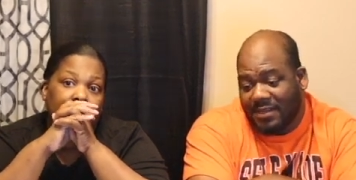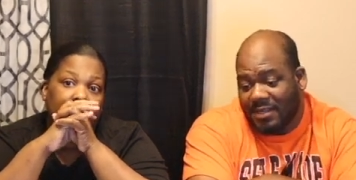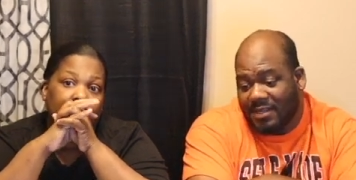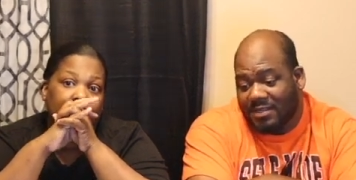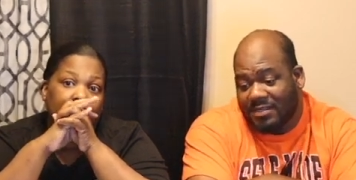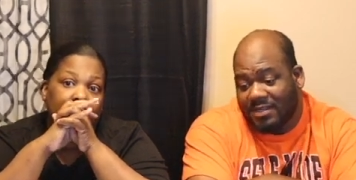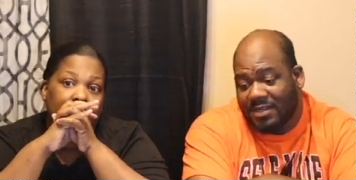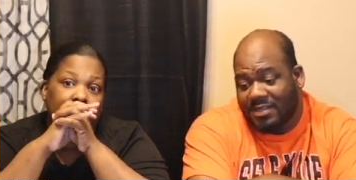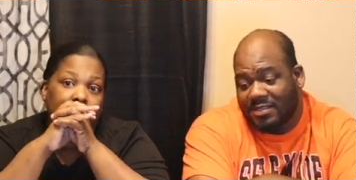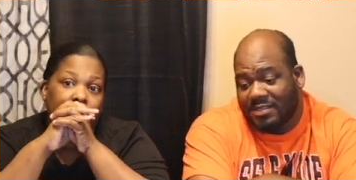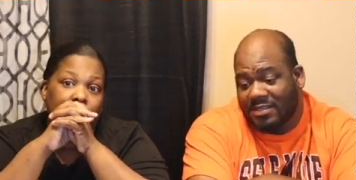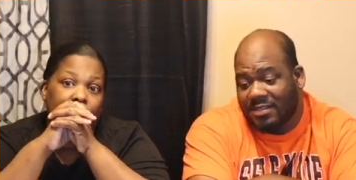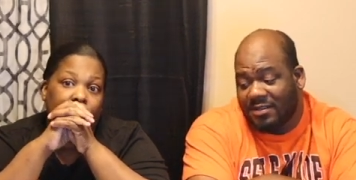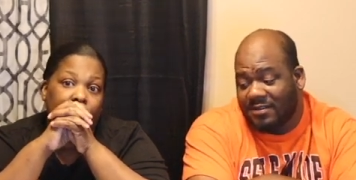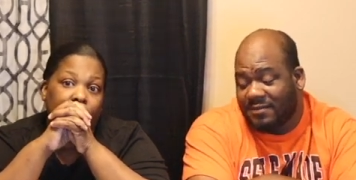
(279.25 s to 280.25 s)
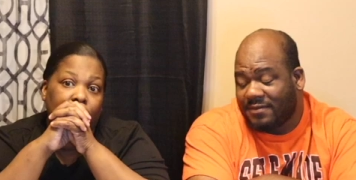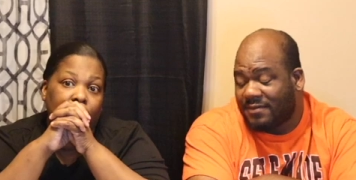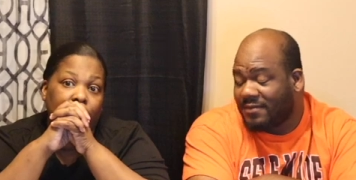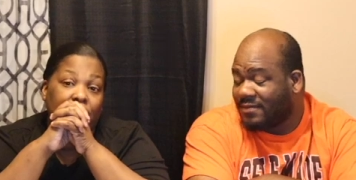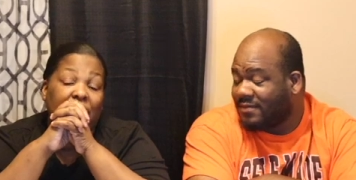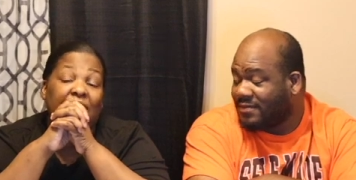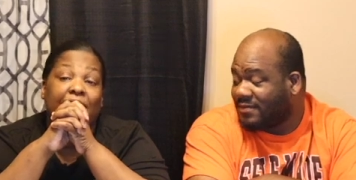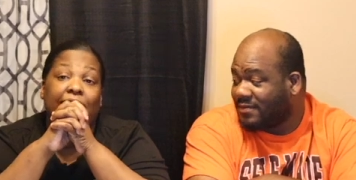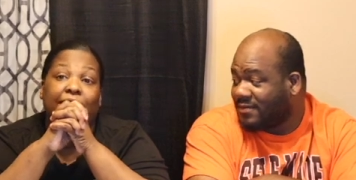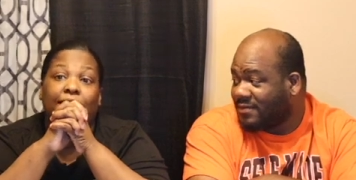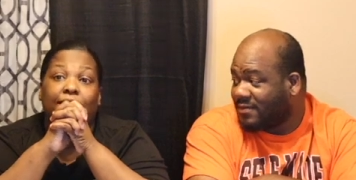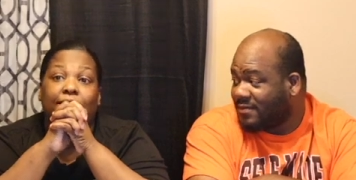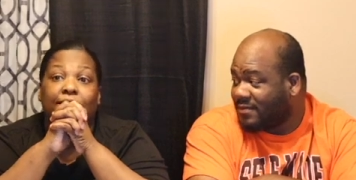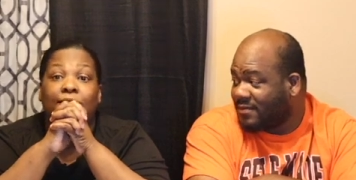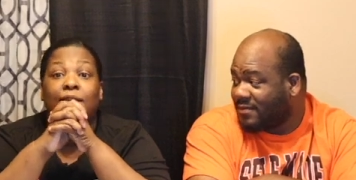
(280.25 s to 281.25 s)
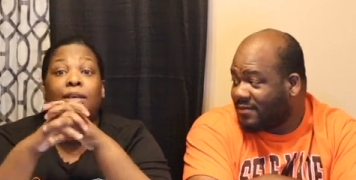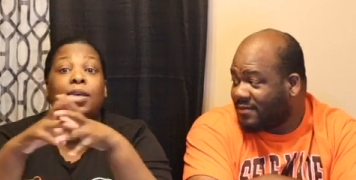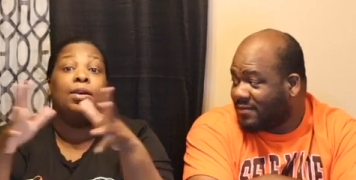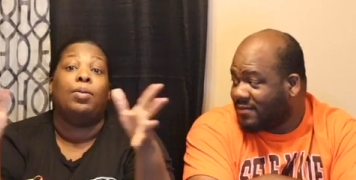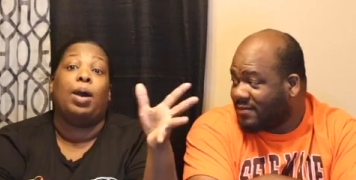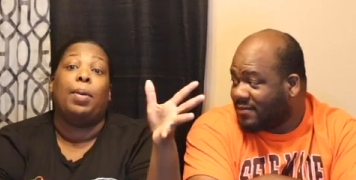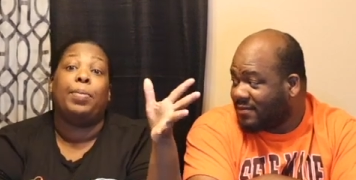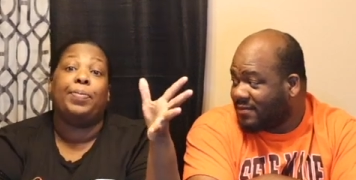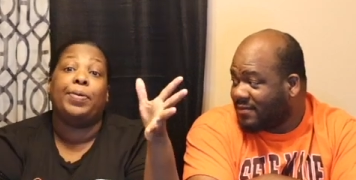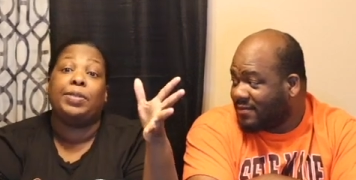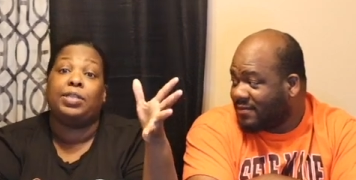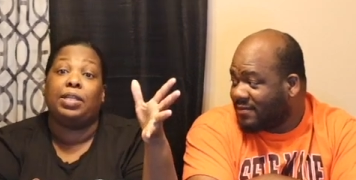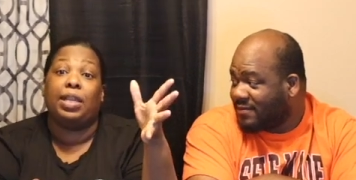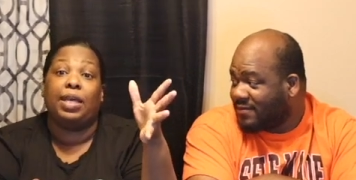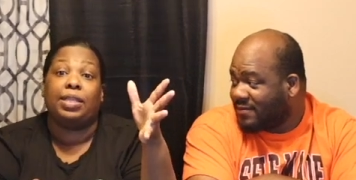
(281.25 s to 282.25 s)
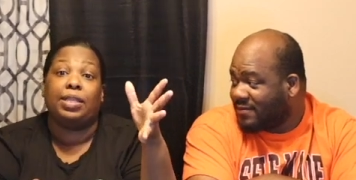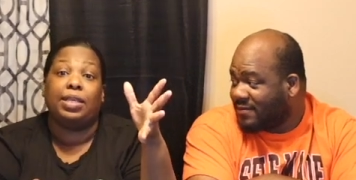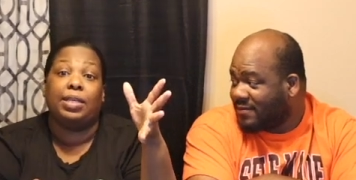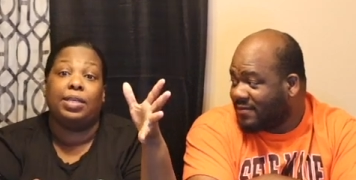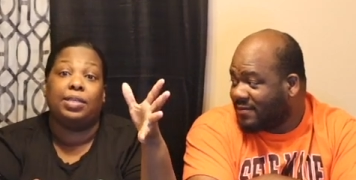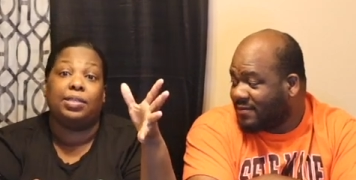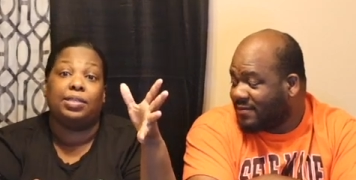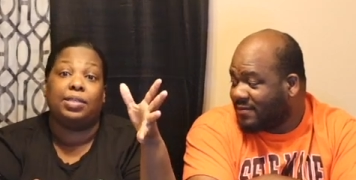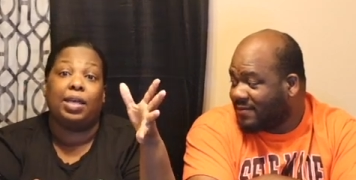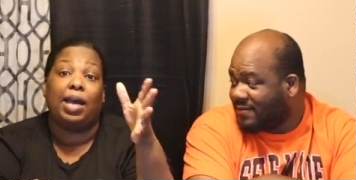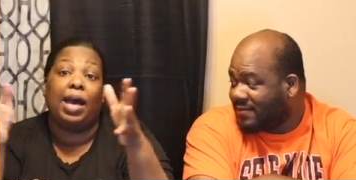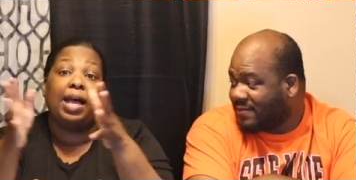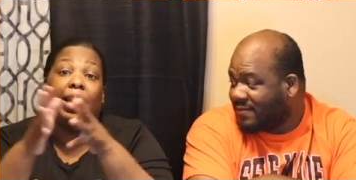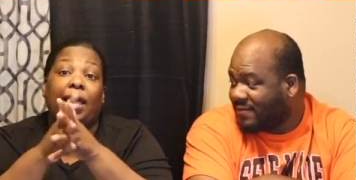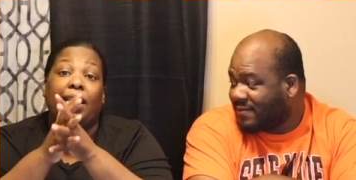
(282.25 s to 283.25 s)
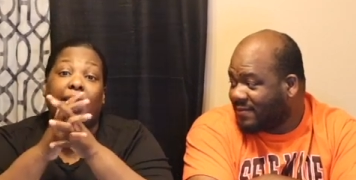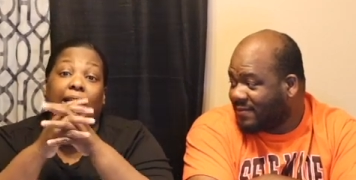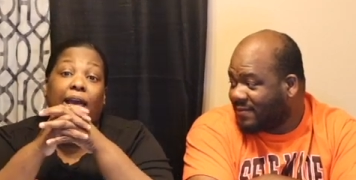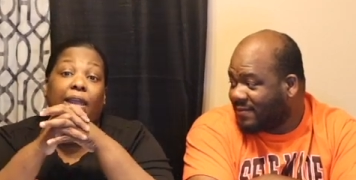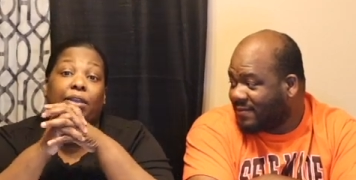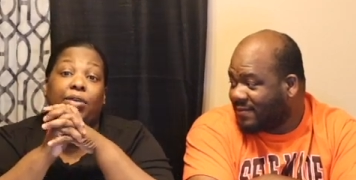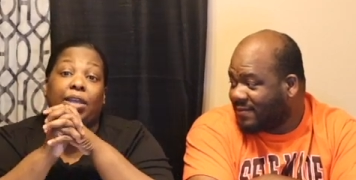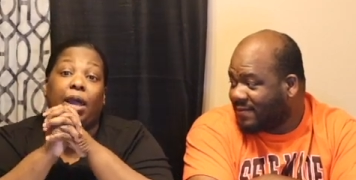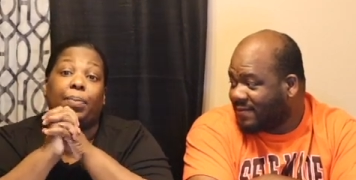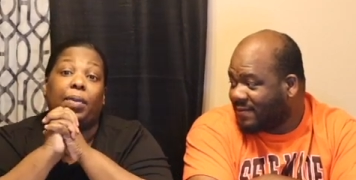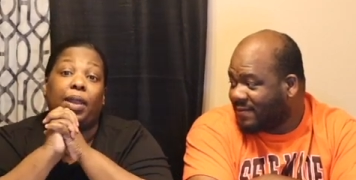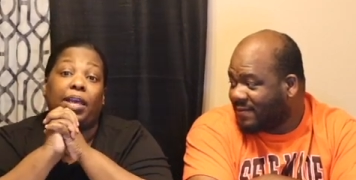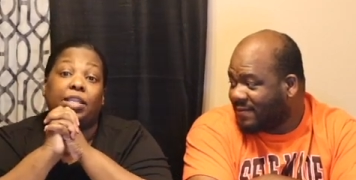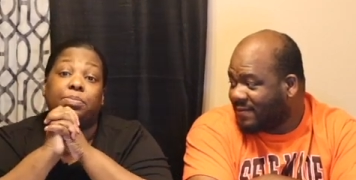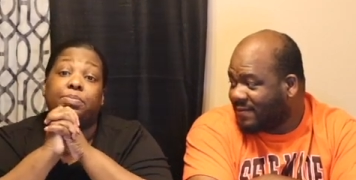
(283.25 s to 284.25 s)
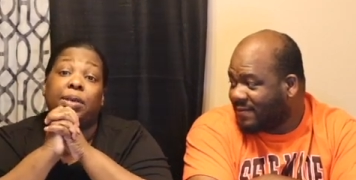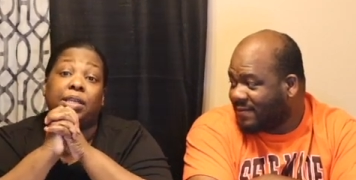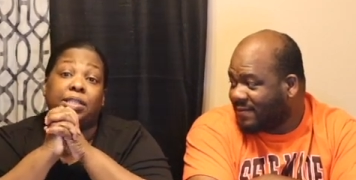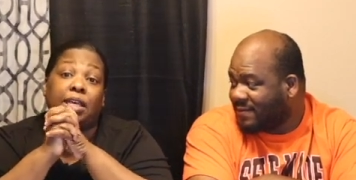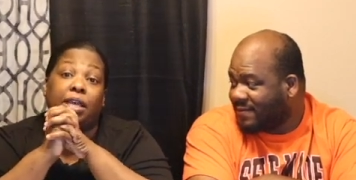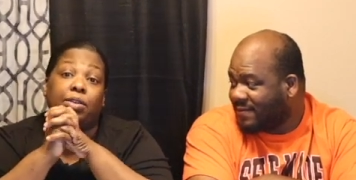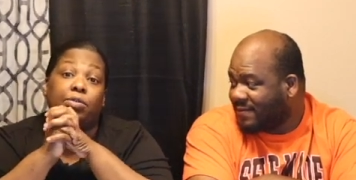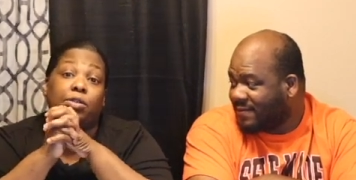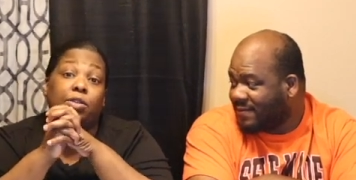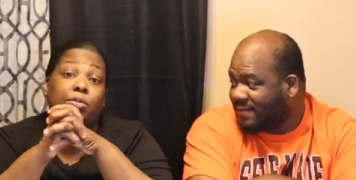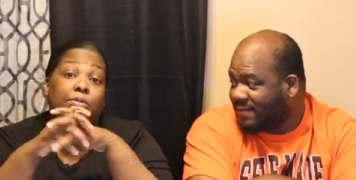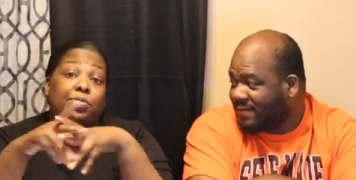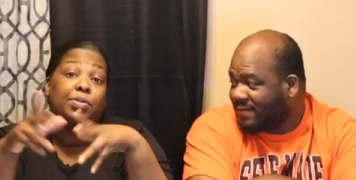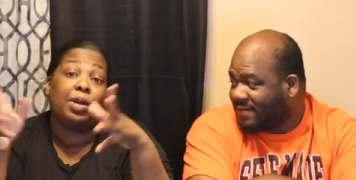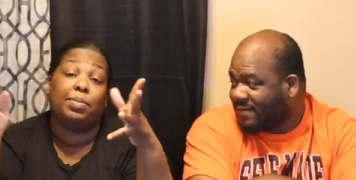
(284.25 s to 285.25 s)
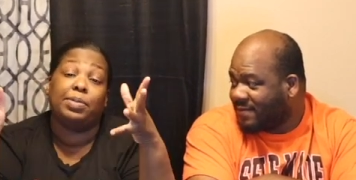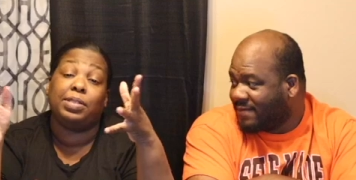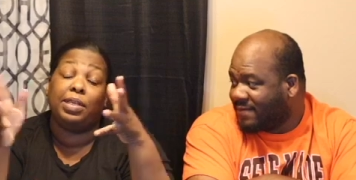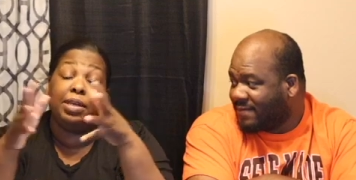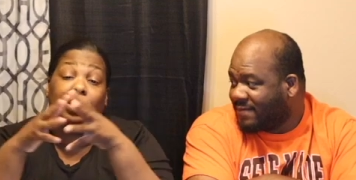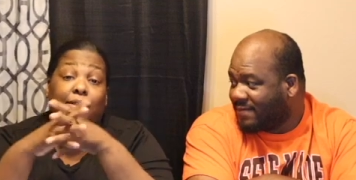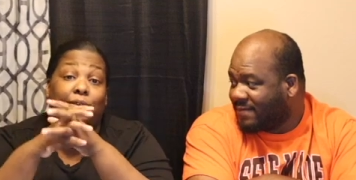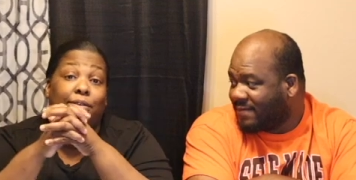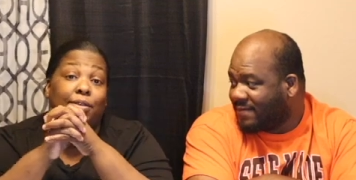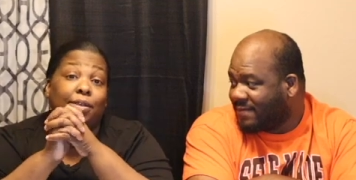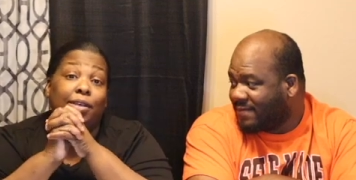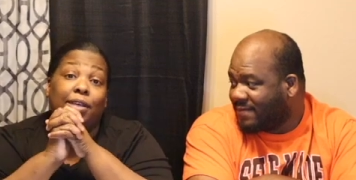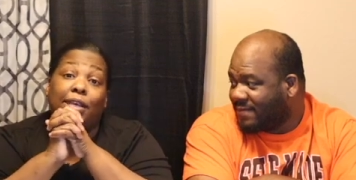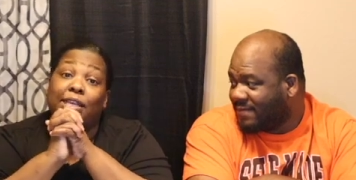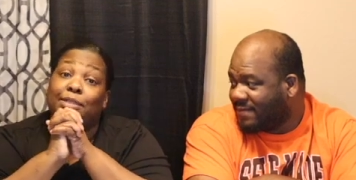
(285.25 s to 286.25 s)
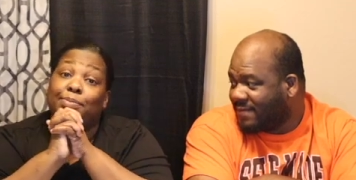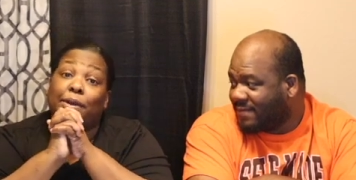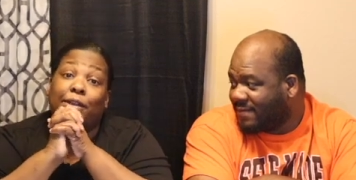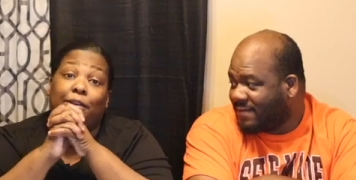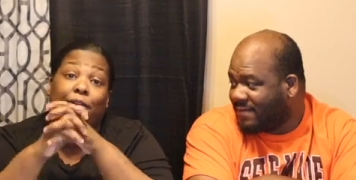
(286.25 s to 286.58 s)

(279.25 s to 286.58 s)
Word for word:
Speaker 1: That's tough.
Speaker 2: It is. I'm pussy like this. I know y'all probably ask big time YouTubers, but I'm gonna tell you, it's my